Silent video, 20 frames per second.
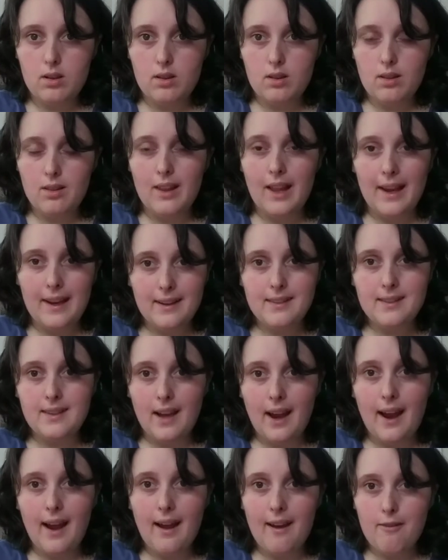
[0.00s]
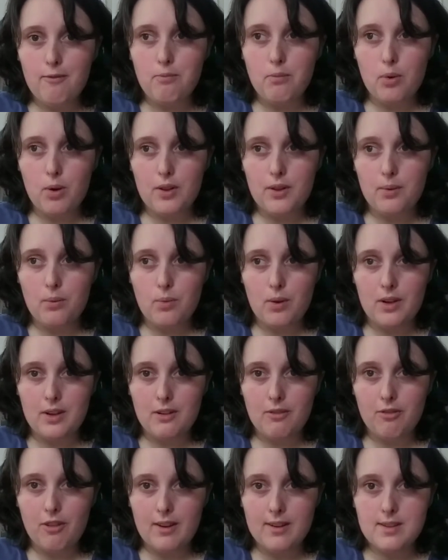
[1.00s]
like to have more than one
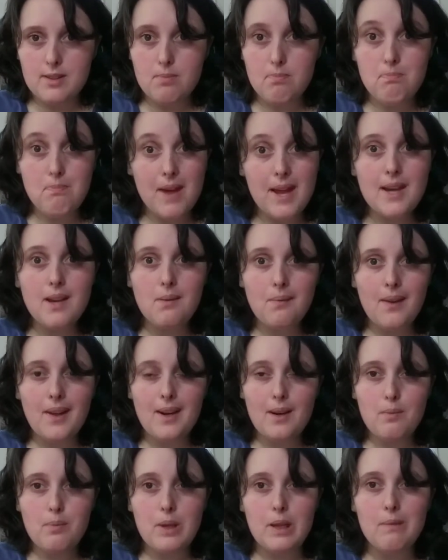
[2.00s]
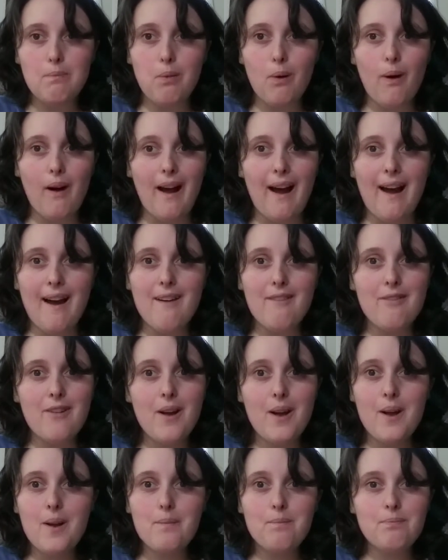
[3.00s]
device. Many people have,
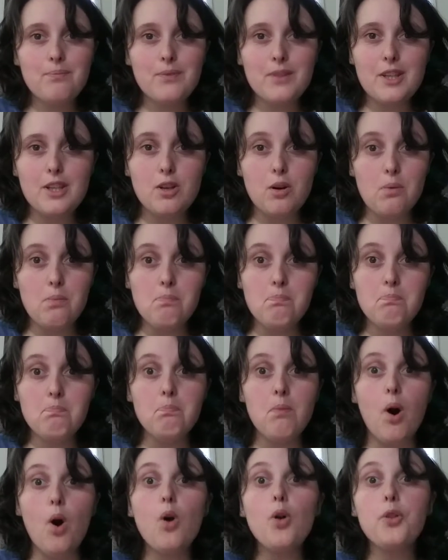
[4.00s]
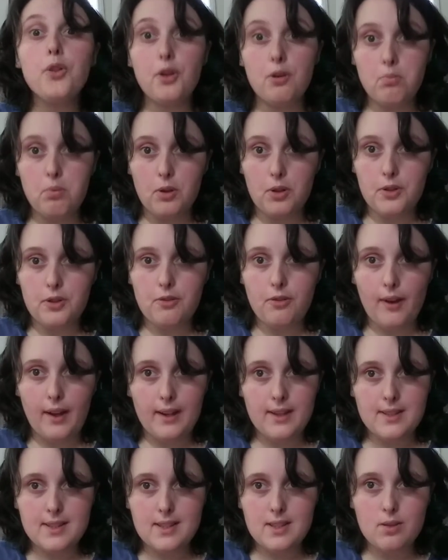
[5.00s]
you know, multiple
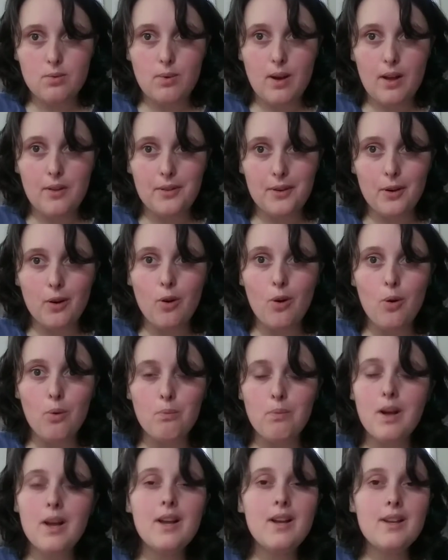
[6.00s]
devices around their home.